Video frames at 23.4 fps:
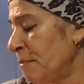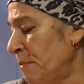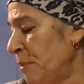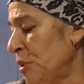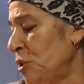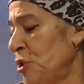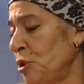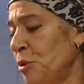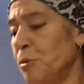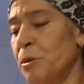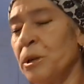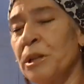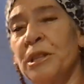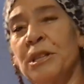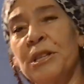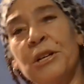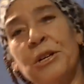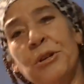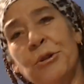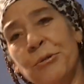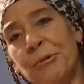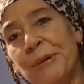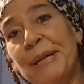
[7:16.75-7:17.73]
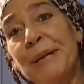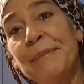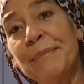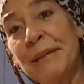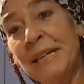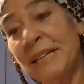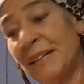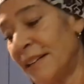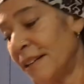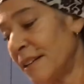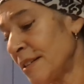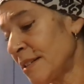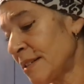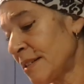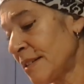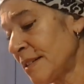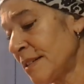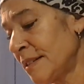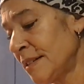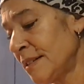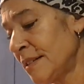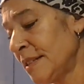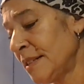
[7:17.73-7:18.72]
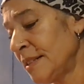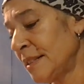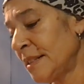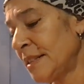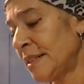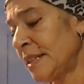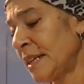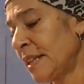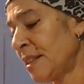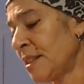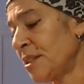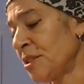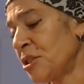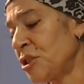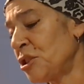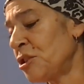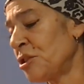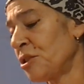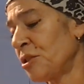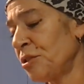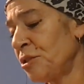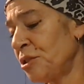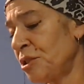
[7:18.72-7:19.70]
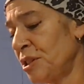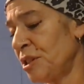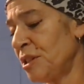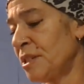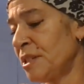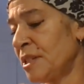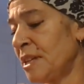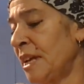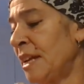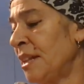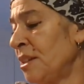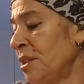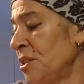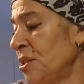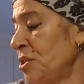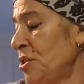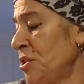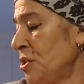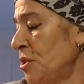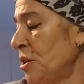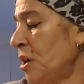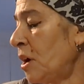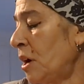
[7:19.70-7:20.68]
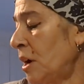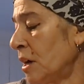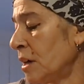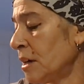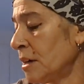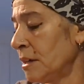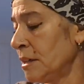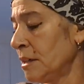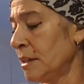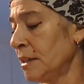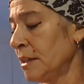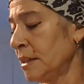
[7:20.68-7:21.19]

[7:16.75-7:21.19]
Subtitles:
but you want the creaminess that the starches and the stock